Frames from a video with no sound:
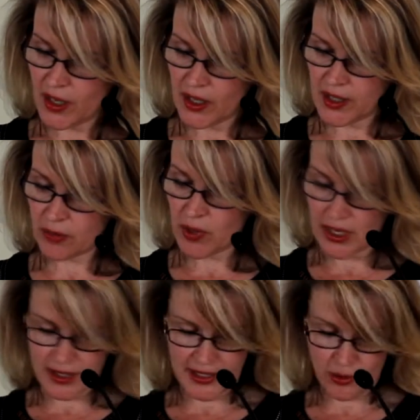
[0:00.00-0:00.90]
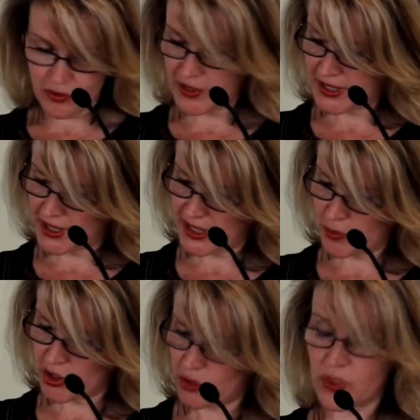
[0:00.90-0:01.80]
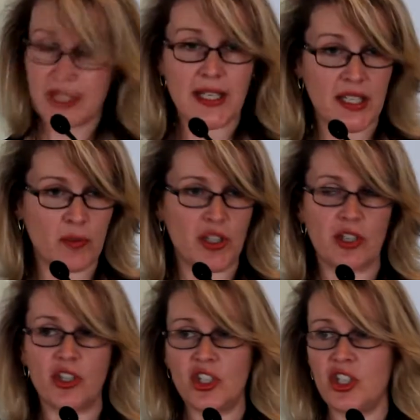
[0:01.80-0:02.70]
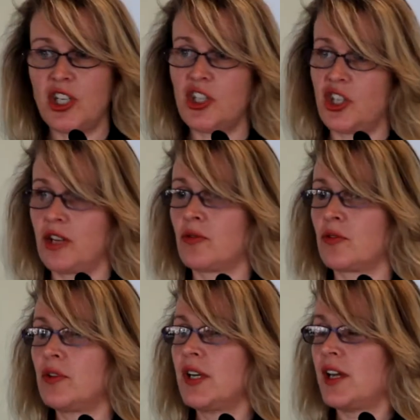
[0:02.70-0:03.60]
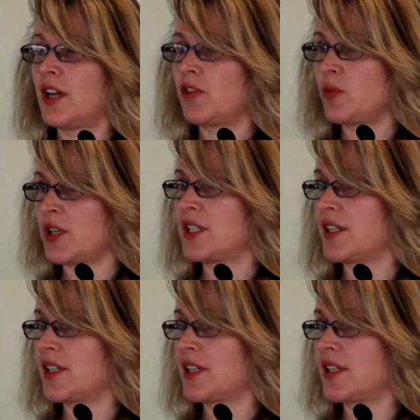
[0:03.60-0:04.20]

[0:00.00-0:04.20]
is around self-assessment or assessment. So just in general, everyone